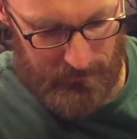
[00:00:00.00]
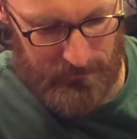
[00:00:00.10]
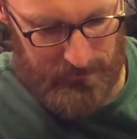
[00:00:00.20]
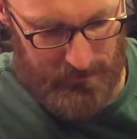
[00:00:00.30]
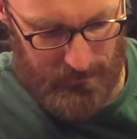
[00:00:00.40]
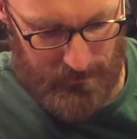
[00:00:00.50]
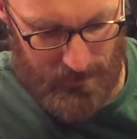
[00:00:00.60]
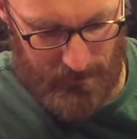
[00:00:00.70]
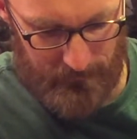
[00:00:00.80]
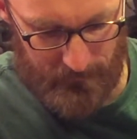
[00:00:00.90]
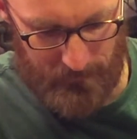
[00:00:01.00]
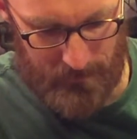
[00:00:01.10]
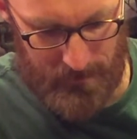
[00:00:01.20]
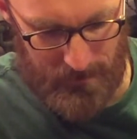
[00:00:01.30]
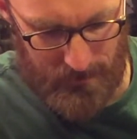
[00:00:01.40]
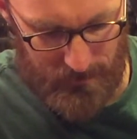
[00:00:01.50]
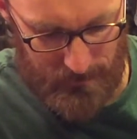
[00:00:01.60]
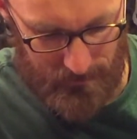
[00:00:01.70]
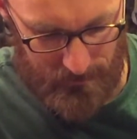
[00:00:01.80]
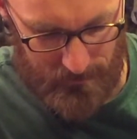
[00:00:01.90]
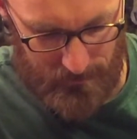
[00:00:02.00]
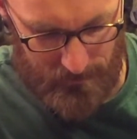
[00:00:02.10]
here's the nut for it. And